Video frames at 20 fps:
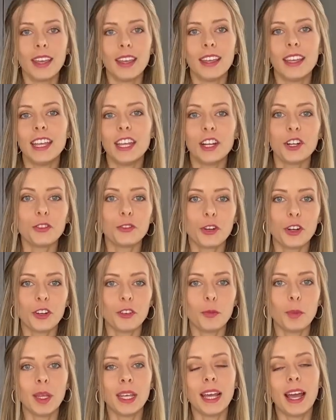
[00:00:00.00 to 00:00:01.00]
Here in front of
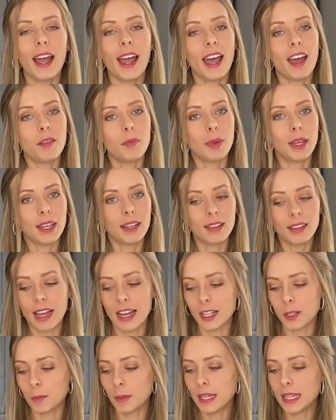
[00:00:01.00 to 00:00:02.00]
me, I have my
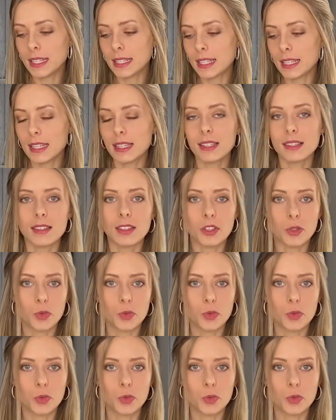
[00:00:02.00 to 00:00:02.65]
glass pieces. This